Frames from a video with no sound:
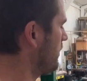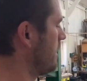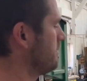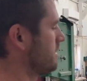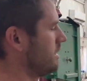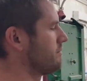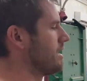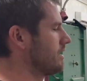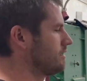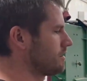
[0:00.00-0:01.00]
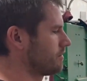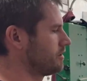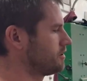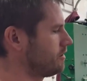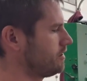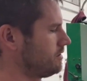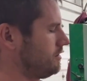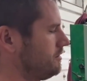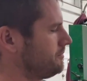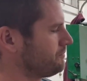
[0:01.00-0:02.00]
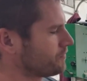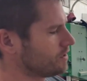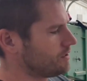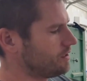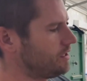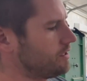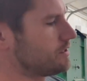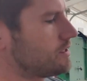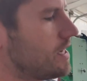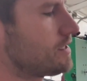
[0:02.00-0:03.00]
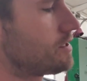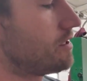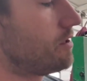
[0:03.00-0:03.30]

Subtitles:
the other thing about it I wanted to show you is that's the